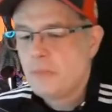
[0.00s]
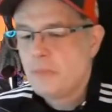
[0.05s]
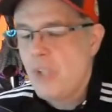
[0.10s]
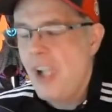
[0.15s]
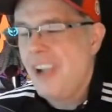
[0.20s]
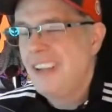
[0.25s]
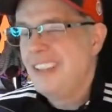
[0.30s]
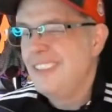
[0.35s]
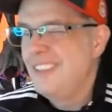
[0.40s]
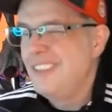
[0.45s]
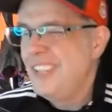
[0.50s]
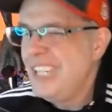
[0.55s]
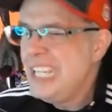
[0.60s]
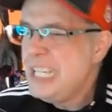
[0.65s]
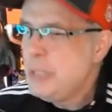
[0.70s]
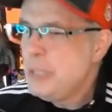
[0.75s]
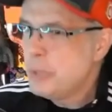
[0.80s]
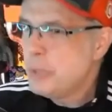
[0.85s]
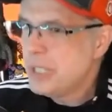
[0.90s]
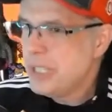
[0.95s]
And if he
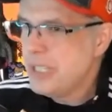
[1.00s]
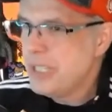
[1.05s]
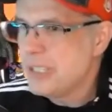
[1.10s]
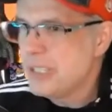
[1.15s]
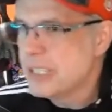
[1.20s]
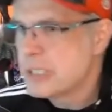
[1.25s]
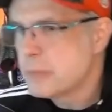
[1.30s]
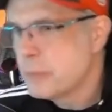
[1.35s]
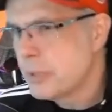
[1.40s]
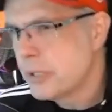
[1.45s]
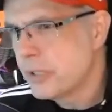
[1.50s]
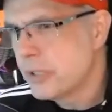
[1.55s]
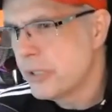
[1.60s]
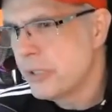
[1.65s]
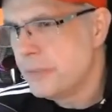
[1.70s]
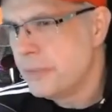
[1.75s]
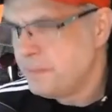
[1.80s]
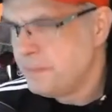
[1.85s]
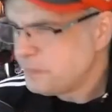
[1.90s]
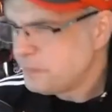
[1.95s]
would eat this burger,
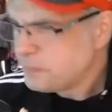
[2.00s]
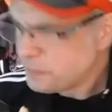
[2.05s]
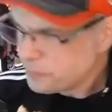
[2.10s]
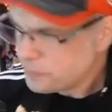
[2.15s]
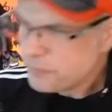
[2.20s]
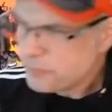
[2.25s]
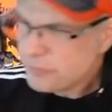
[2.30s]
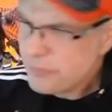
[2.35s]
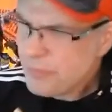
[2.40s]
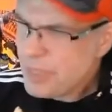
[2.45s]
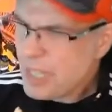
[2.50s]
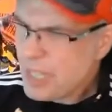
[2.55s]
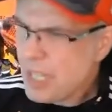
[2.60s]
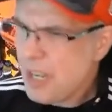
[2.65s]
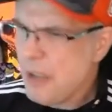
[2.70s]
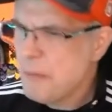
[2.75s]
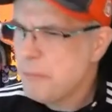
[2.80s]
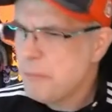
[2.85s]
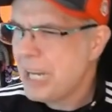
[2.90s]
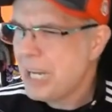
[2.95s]

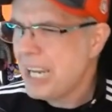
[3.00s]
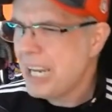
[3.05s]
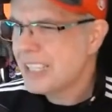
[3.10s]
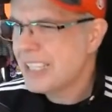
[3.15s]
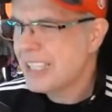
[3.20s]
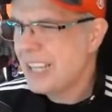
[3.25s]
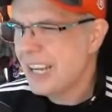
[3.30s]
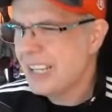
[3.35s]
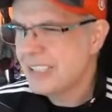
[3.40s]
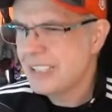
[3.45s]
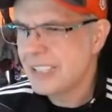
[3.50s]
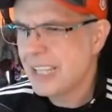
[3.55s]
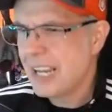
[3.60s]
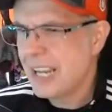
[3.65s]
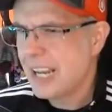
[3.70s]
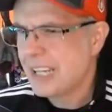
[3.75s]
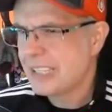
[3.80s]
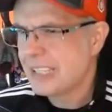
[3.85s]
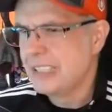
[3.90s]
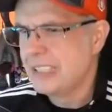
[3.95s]
by golly,
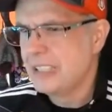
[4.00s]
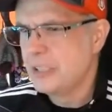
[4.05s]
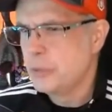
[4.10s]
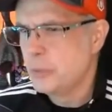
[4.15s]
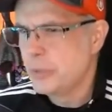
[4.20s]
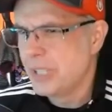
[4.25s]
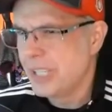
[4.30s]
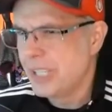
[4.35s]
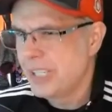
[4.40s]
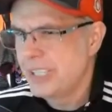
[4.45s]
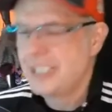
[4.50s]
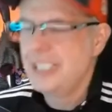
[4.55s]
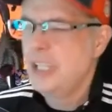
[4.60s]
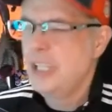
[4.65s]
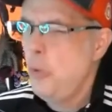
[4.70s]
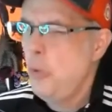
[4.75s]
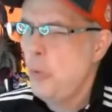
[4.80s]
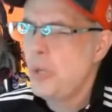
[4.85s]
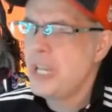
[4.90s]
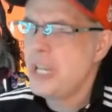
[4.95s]
I can do it. Ain't
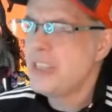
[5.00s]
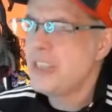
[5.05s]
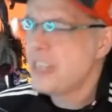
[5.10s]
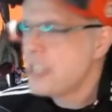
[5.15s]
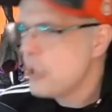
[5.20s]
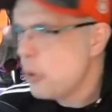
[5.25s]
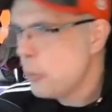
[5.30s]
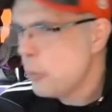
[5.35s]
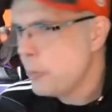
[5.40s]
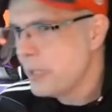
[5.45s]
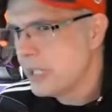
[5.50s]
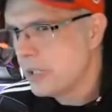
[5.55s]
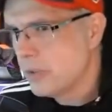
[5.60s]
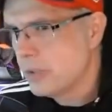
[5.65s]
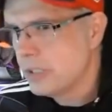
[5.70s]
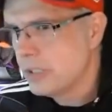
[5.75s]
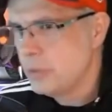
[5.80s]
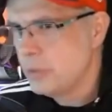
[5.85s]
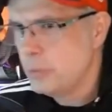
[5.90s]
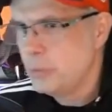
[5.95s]
no Ethiopian
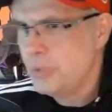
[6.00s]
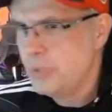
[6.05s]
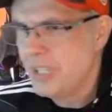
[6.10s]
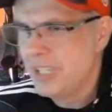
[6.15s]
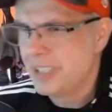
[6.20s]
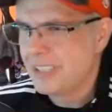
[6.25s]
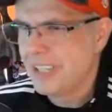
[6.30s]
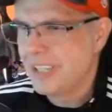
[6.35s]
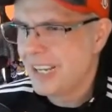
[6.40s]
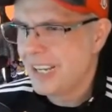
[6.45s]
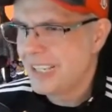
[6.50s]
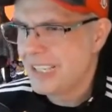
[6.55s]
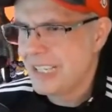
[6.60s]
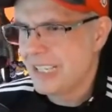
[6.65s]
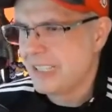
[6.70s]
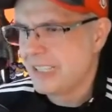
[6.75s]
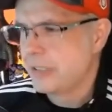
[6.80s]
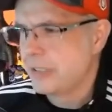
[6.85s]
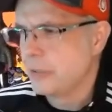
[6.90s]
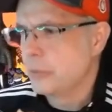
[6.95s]
gonna do nothing I
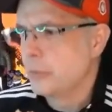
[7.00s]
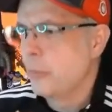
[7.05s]
can't do.